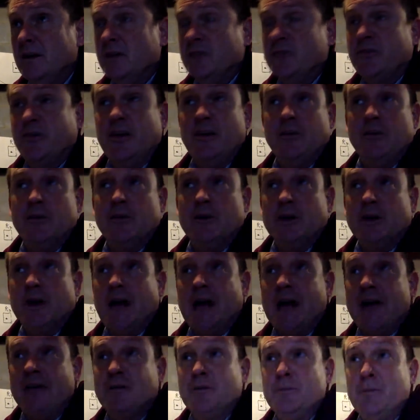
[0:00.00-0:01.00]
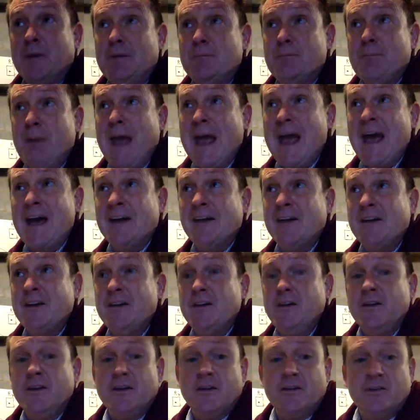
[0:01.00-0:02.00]
either going to have to be
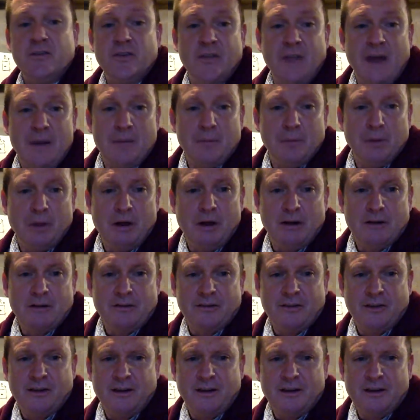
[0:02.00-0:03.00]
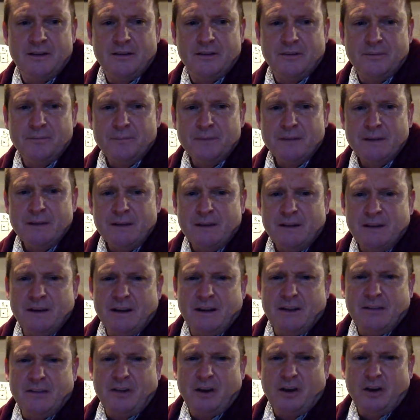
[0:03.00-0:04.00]
padded to that block size. And I
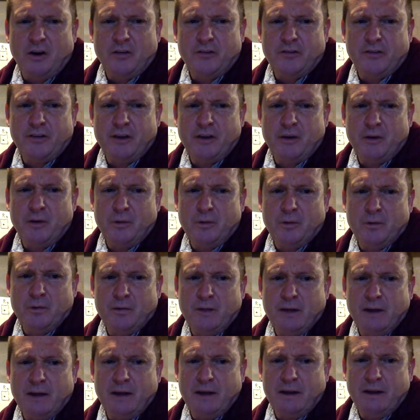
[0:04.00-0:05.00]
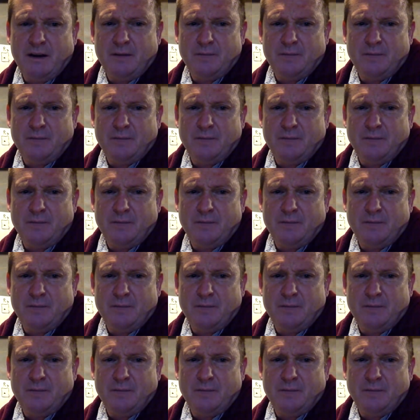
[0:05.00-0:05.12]
guess also they,